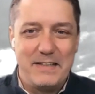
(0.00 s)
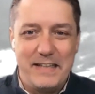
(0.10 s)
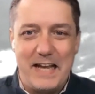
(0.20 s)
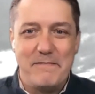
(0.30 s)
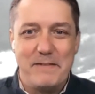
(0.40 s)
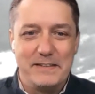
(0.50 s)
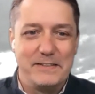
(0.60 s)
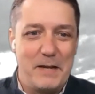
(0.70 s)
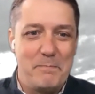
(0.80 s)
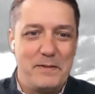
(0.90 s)
kind of
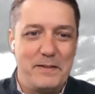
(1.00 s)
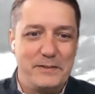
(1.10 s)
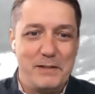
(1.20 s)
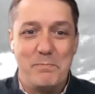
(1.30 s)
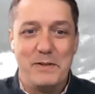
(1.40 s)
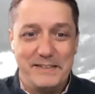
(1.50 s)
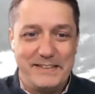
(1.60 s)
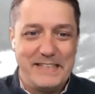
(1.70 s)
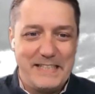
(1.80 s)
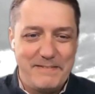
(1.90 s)
accept the
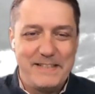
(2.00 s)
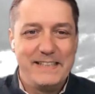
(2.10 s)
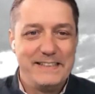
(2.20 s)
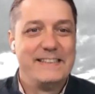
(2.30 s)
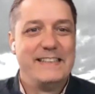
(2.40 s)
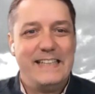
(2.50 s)
simplicity of this?